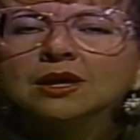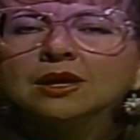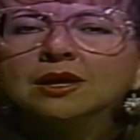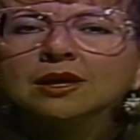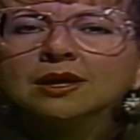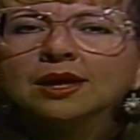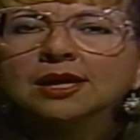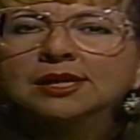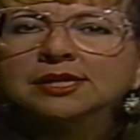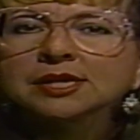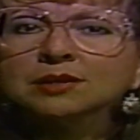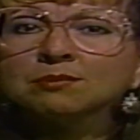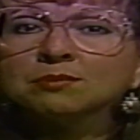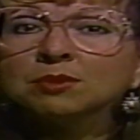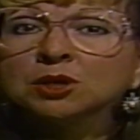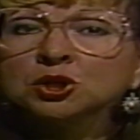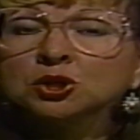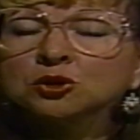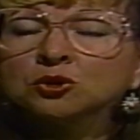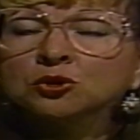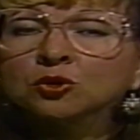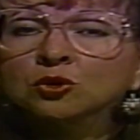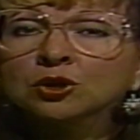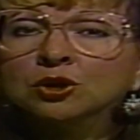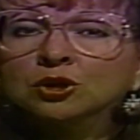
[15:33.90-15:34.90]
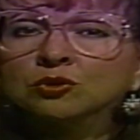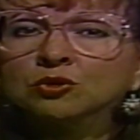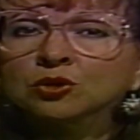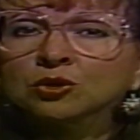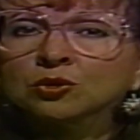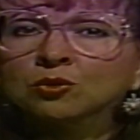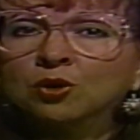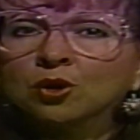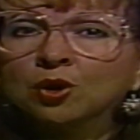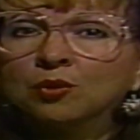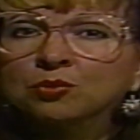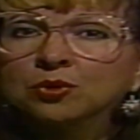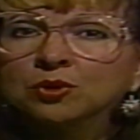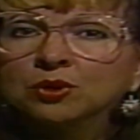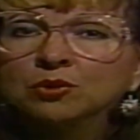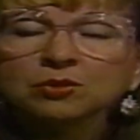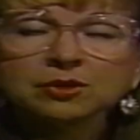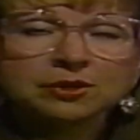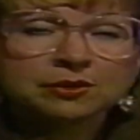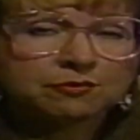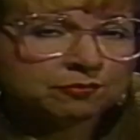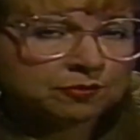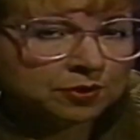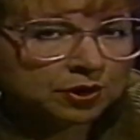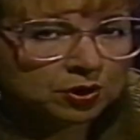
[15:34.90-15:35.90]
As I'd mentioned earlier, the Grand Prix was
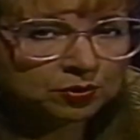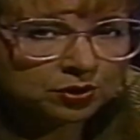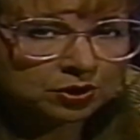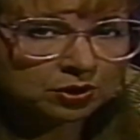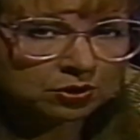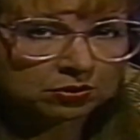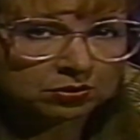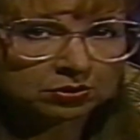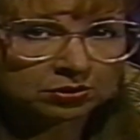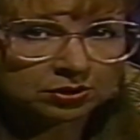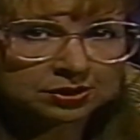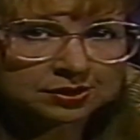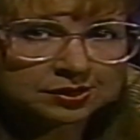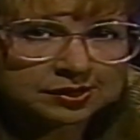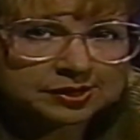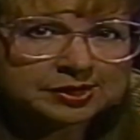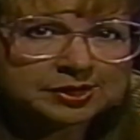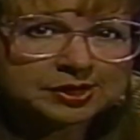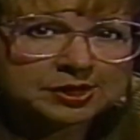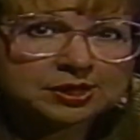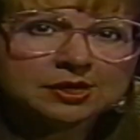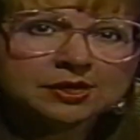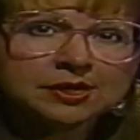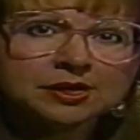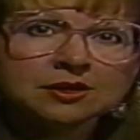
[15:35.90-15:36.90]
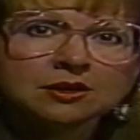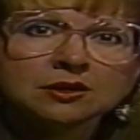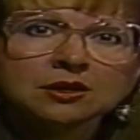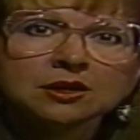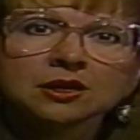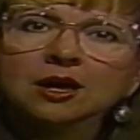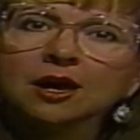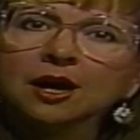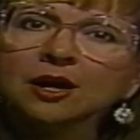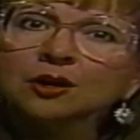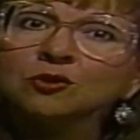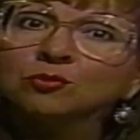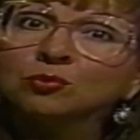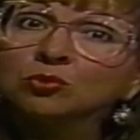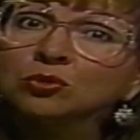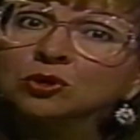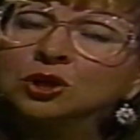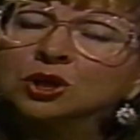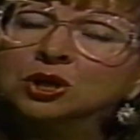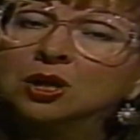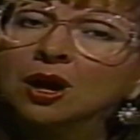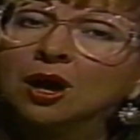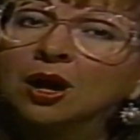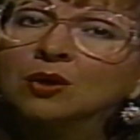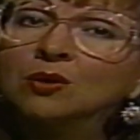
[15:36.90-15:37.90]
very early this season, and it kind of pushed
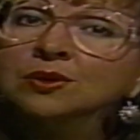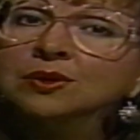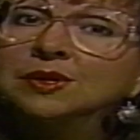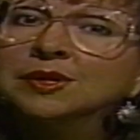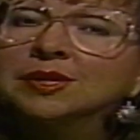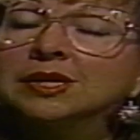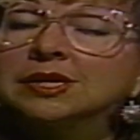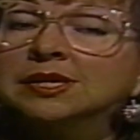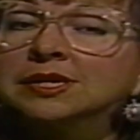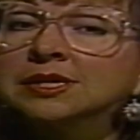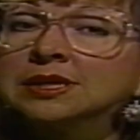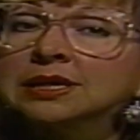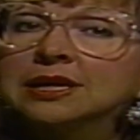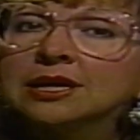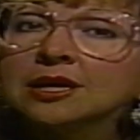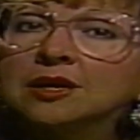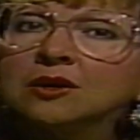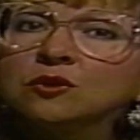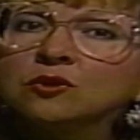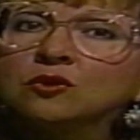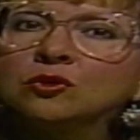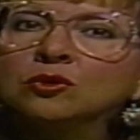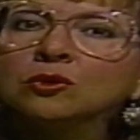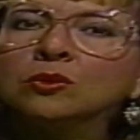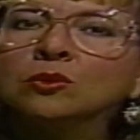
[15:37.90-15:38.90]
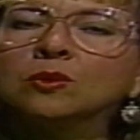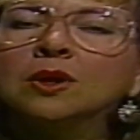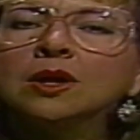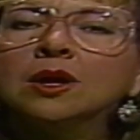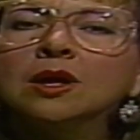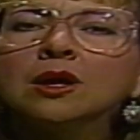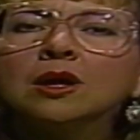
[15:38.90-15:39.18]
our season ahead, too.